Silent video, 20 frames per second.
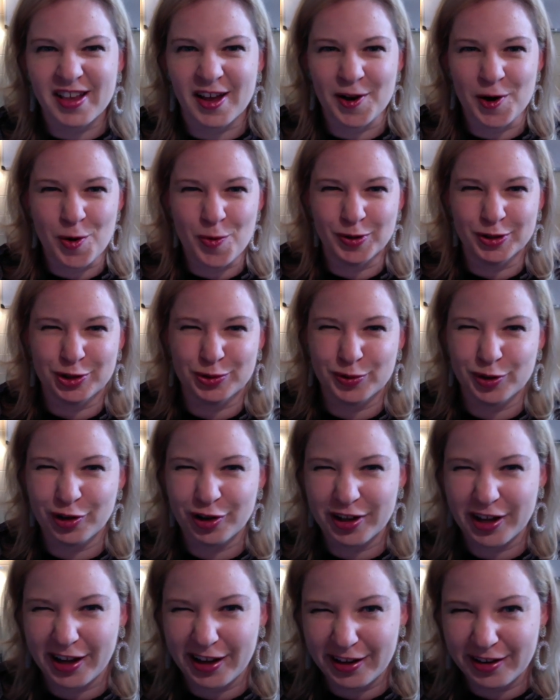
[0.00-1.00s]
I know what you look
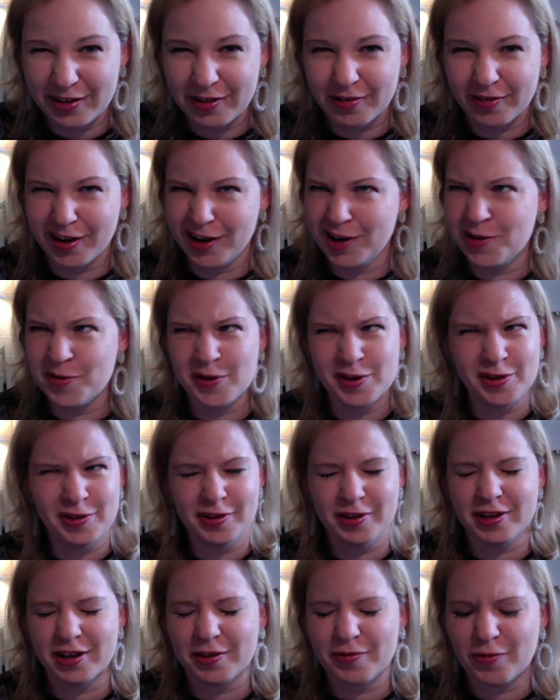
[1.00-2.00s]
like, or I know what you
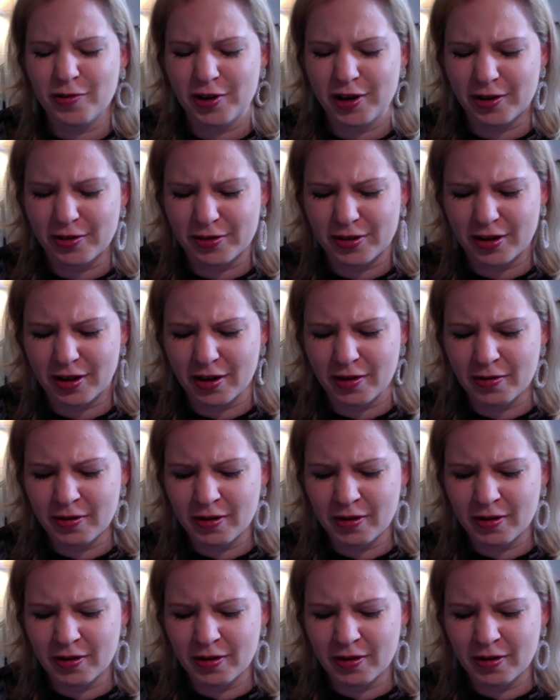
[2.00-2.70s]
look like 4 years ago.